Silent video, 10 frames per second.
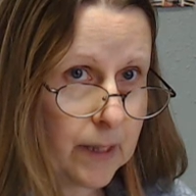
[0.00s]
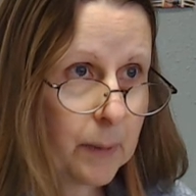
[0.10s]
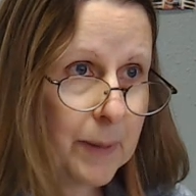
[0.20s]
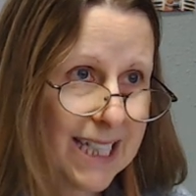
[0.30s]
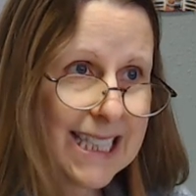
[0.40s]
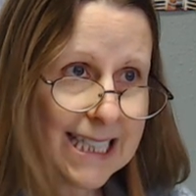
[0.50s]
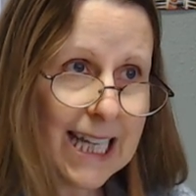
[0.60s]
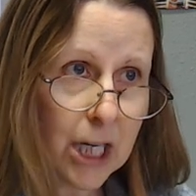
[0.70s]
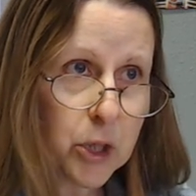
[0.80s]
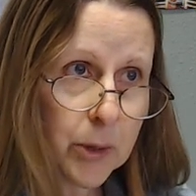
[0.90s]
because it's
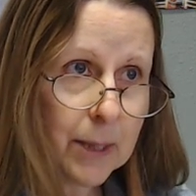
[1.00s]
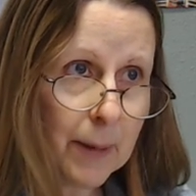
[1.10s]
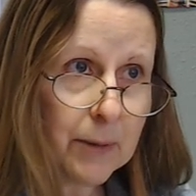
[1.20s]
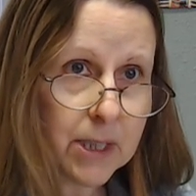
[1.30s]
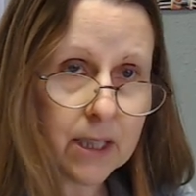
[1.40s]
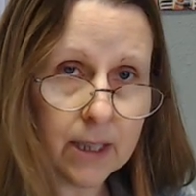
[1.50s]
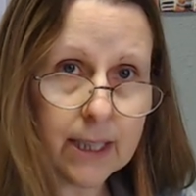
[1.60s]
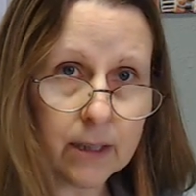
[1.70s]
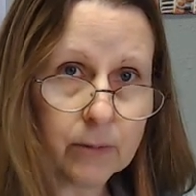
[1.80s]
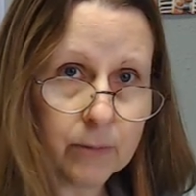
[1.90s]
actually a mountain in the